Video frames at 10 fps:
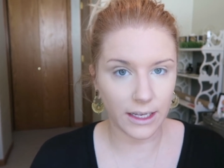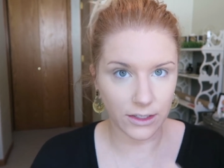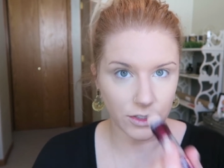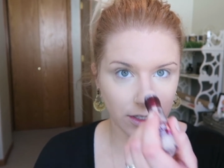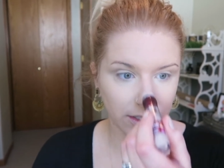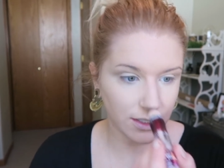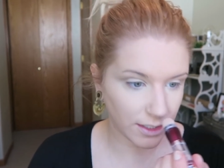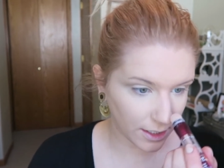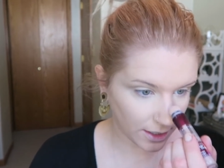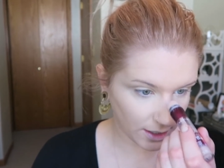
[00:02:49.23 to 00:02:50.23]
and
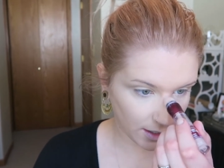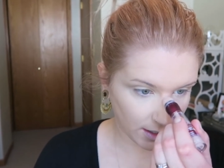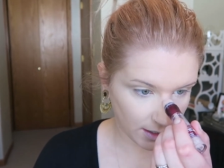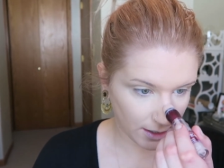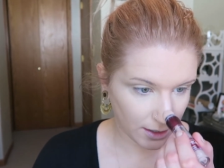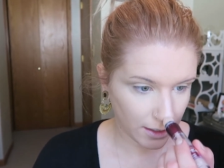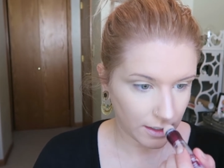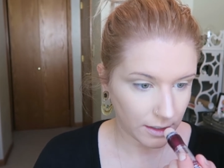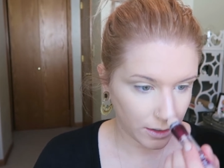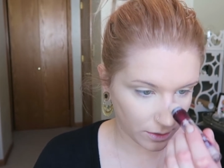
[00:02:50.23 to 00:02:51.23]
just
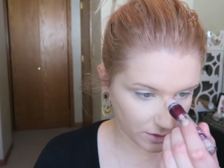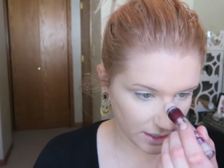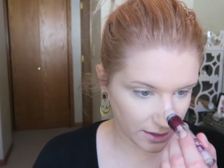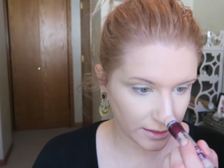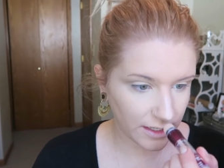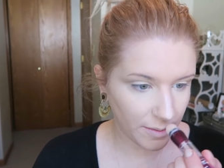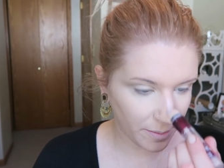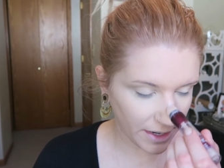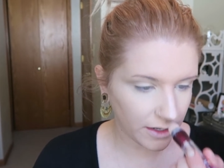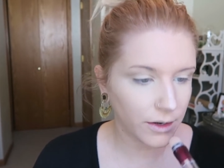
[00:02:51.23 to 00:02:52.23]
go down the tip
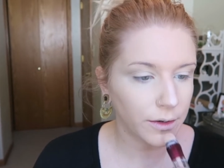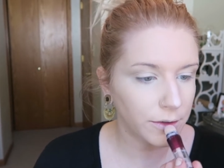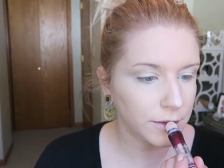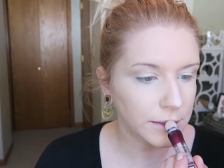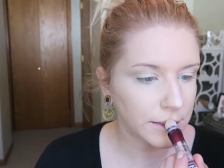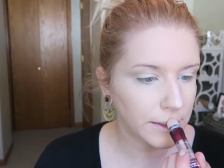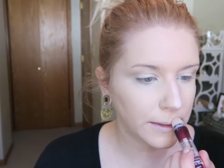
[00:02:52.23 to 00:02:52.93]
of my nose,